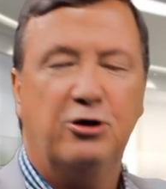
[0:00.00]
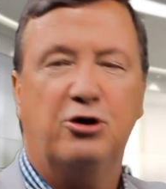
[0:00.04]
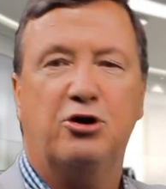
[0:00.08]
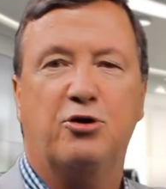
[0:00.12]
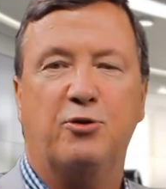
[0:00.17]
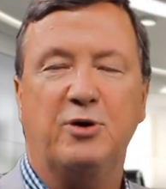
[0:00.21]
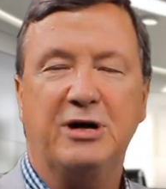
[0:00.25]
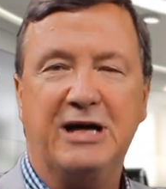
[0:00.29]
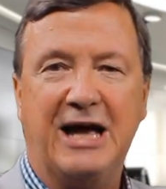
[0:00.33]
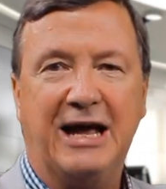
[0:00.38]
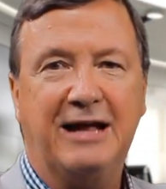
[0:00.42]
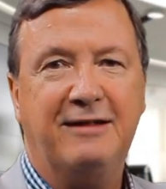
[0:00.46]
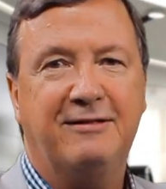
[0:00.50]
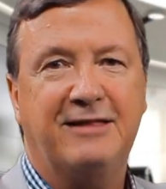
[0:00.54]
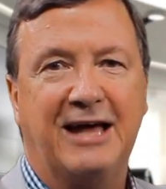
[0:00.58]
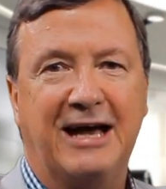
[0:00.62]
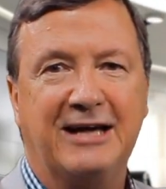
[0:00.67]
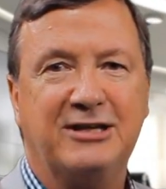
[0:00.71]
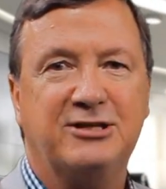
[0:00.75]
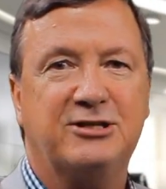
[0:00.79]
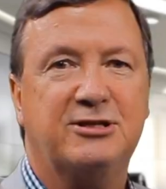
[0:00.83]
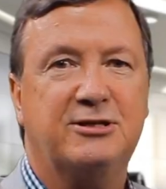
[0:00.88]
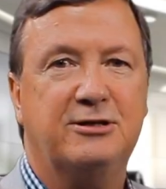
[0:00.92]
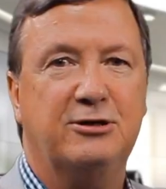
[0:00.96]
Create
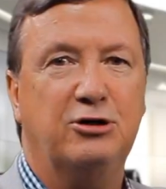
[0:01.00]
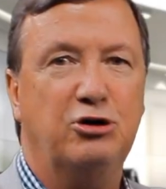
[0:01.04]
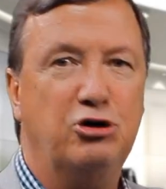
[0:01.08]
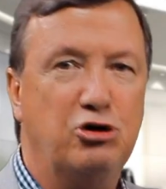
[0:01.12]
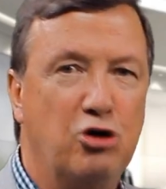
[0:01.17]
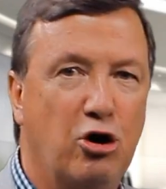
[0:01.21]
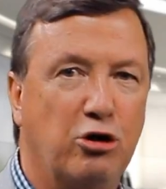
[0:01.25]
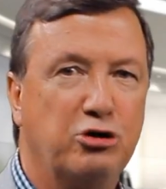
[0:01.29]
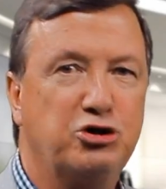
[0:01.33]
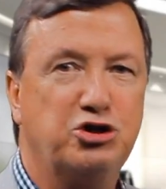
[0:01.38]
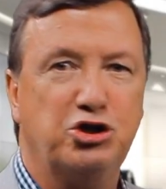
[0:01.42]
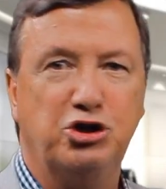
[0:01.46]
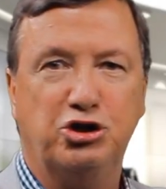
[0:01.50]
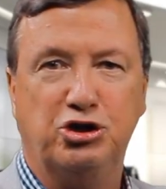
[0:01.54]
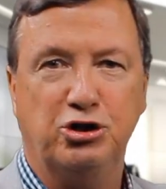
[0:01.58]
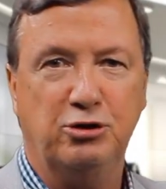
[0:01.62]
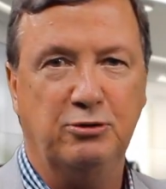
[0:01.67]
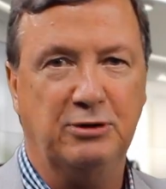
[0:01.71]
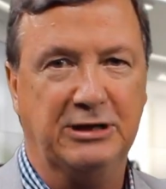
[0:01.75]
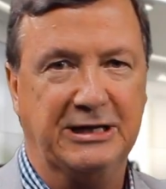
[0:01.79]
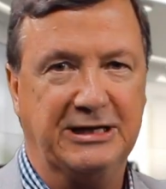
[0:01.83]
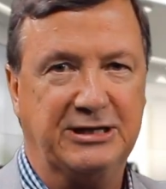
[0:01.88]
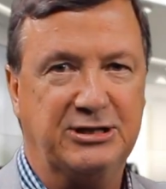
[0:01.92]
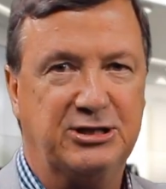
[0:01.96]
that not
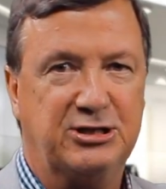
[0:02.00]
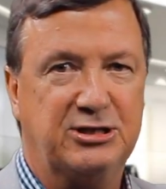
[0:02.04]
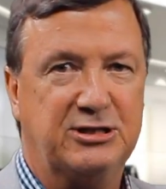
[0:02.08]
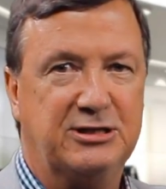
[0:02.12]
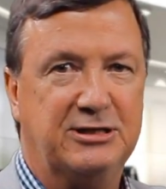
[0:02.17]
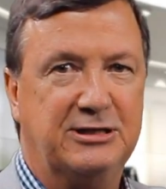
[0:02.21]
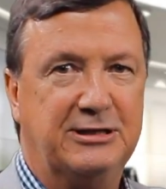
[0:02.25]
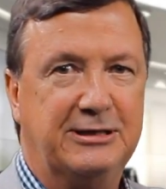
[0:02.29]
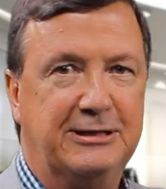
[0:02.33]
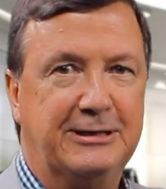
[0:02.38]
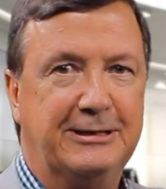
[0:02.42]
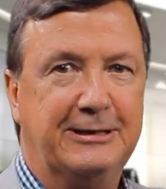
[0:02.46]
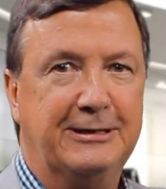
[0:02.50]
to-do list.